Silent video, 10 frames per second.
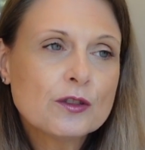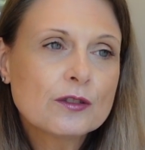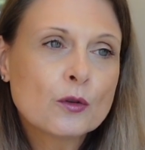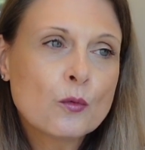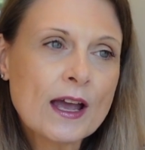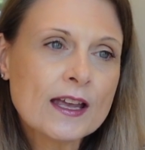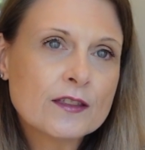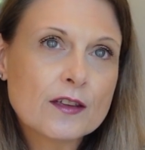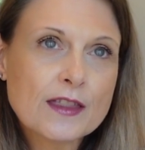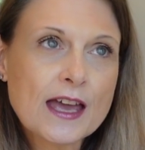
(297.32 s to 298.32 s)
the way
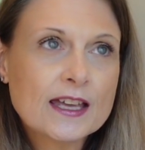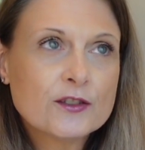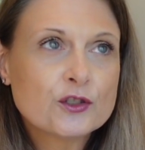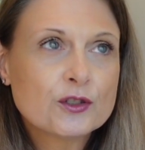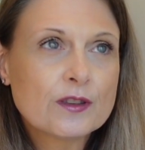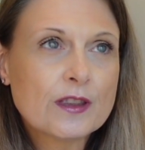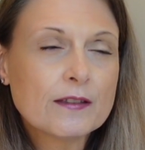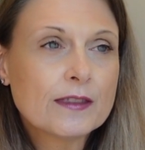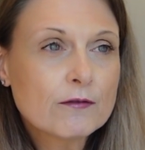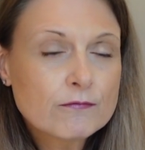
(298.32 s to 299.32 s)
that they
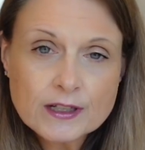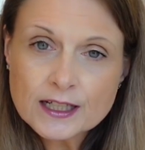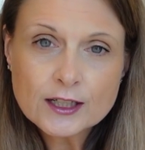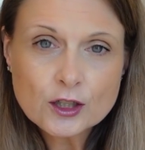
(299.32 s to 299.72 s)
they're really